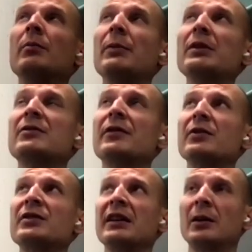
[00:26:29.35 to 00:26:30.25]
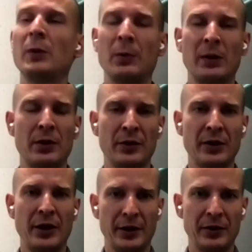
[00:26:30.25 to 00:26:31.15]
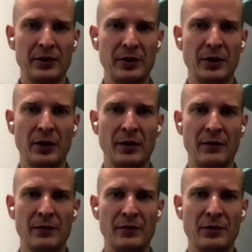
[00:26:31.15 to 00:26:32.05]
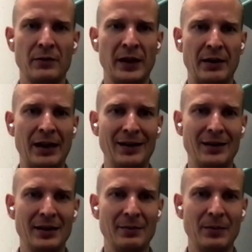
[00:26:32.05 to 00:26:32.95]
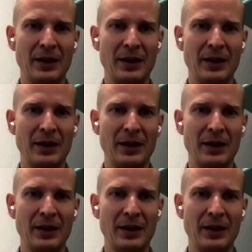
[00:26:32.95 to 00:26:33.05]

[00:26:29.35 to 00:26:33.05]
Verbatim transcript: Maybe it's fair to say that we were on the hunt of virality.